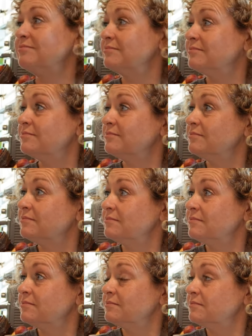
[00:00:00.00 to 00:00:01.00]

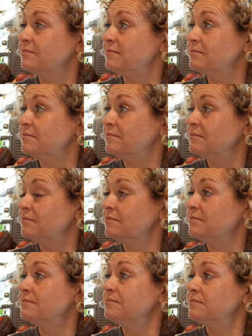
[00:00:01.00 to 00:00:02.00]

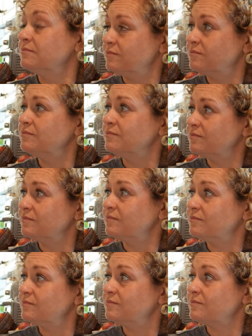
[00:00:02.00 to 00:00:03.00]

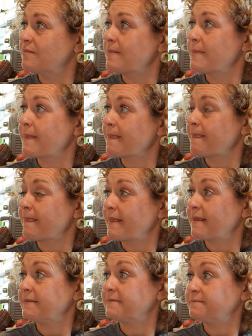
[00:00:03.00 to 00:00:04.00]

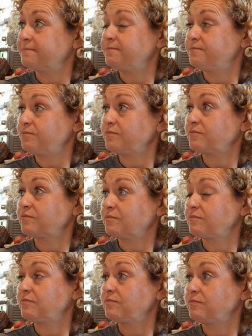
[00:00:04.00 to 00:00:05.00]

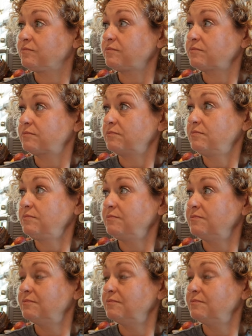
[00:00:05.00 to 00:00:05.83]
[no speech]